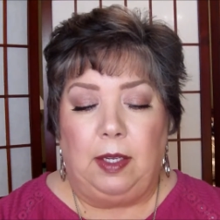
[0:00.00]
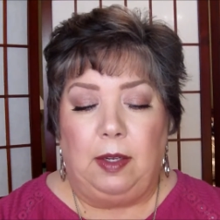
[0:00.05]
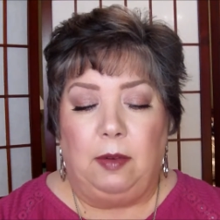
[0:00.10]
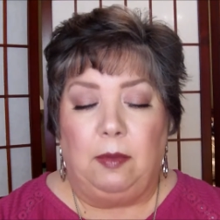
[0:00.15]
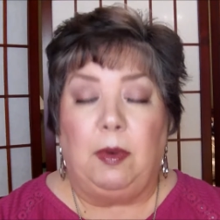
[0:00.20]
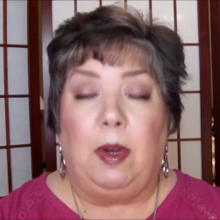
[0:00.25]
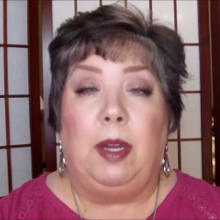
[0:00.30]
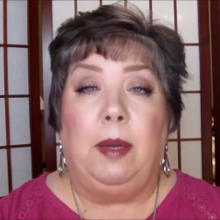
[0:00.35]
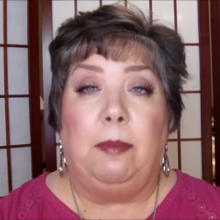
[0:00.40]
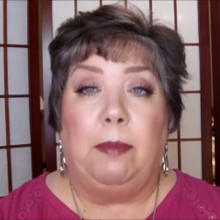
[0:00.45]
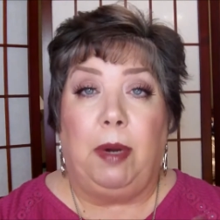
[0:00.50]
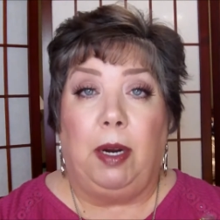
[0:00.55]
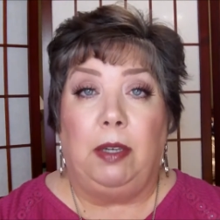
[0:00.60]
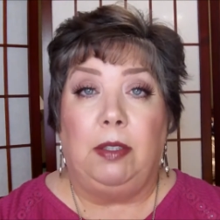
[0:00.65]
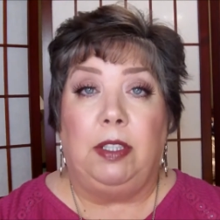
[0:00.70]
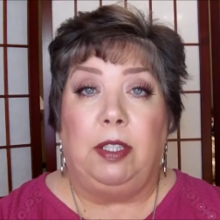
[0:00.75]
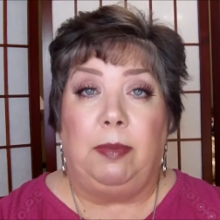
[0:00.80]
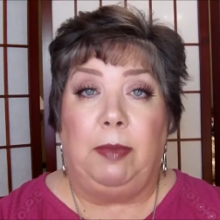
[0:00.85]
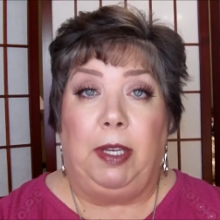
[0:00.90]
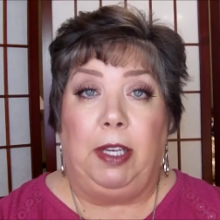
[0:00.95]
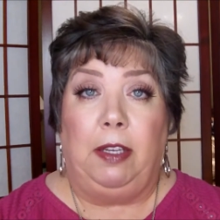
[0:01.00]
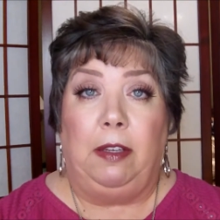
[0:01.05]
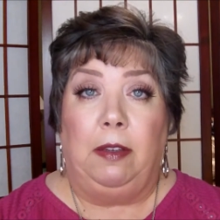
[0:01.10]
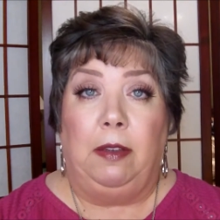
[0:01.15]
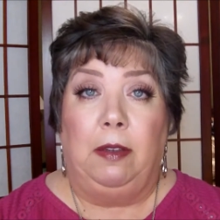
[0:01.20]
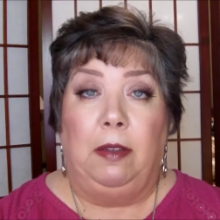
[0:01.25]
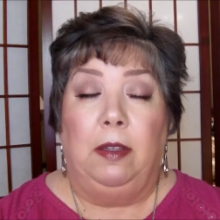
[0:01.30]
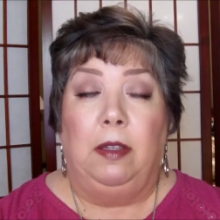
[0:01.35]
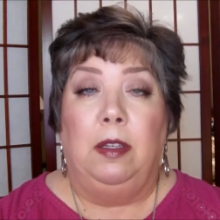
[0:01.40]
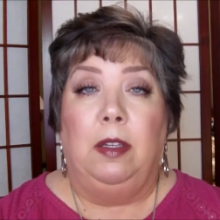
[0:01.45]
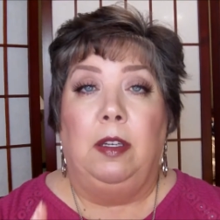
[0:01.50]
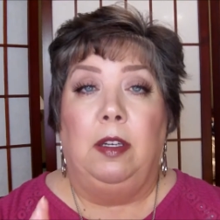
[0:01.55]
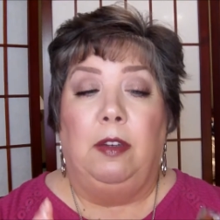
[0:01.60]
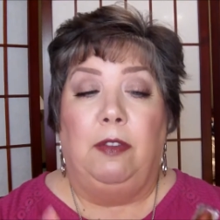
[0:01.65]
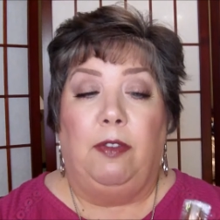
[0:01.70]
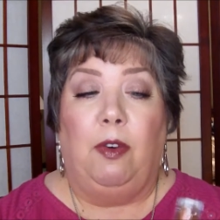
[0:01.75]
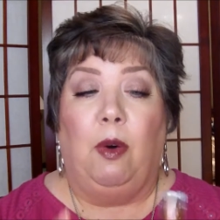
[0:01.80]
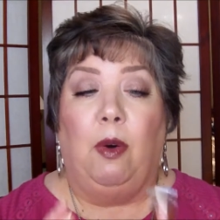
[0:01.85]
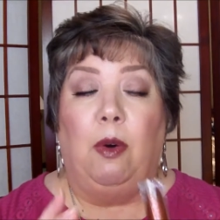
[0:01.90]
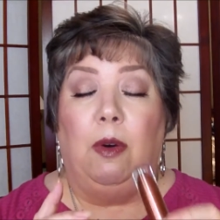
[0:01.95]
reimburse me
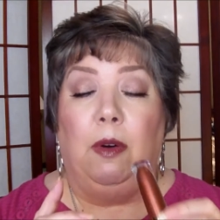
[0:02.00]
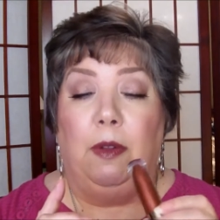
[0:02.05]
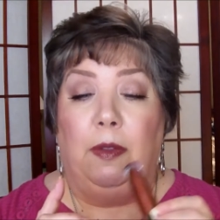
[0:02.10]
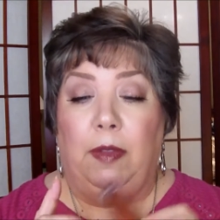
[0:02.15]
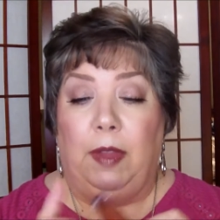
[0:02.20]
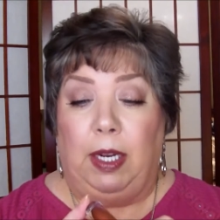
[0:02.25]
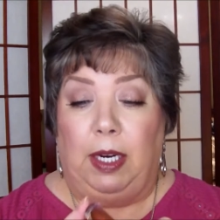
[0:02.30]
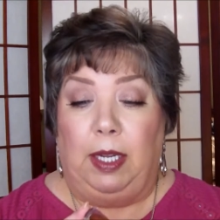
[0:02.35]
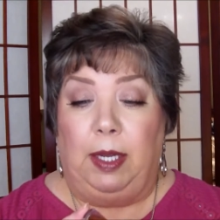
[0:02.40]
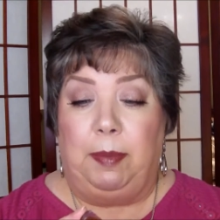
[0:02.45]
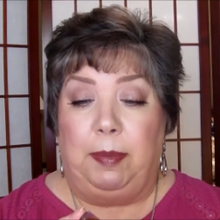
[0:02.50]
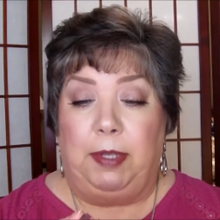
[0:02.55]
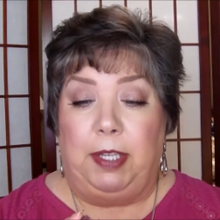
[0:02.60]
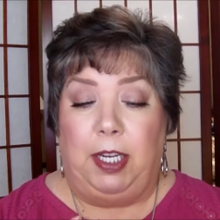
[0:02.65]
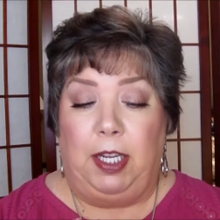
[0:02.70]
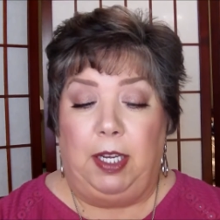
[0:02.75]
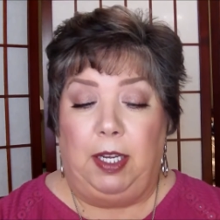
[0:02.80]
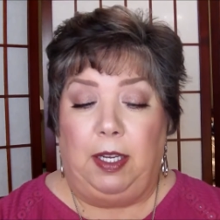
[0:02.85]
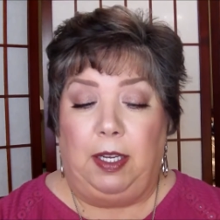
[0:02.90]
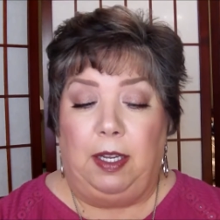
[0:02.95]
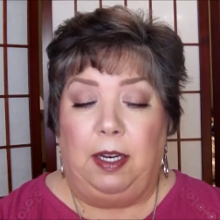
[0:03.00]
for the lipstick.